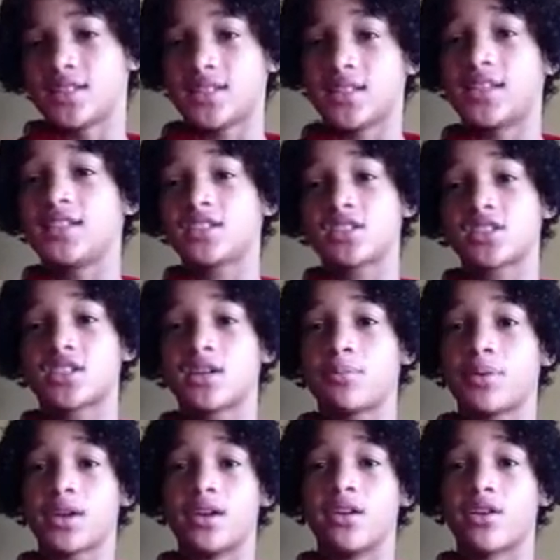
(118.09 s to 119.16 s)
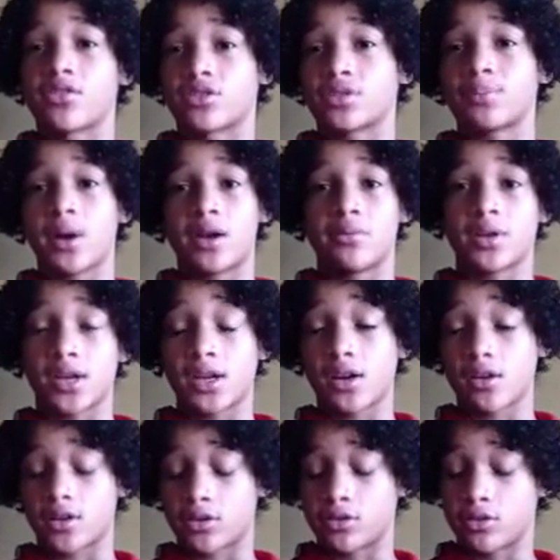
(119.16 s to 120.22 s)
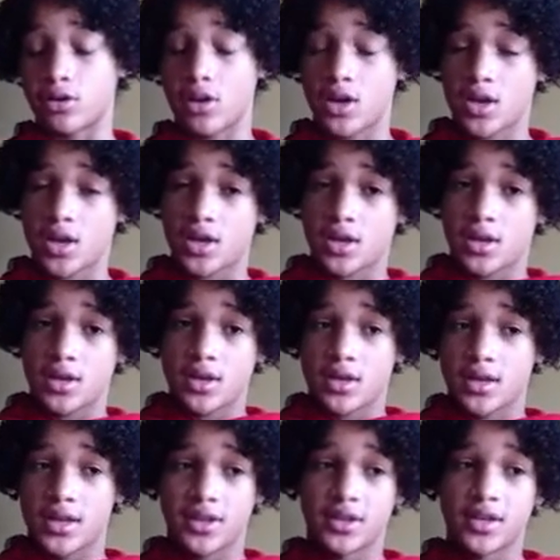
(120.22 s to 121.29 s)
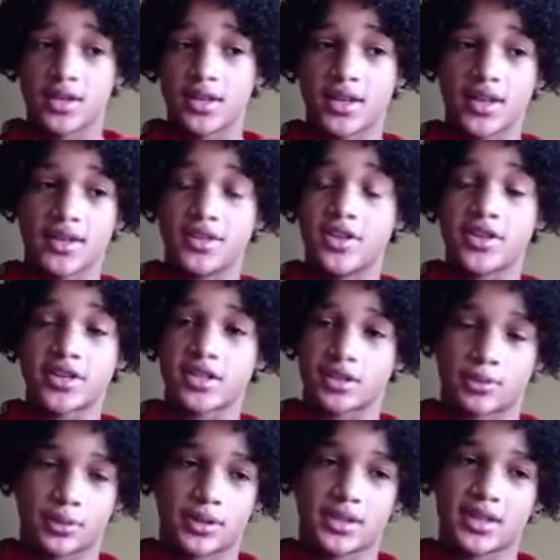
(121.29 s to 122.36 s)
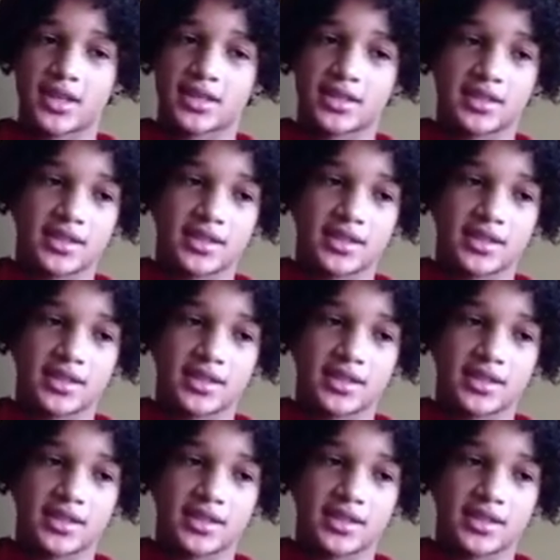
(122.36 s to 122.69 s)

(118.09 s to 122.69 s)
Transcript: he's just going to be another Spider-Man character. In the 616,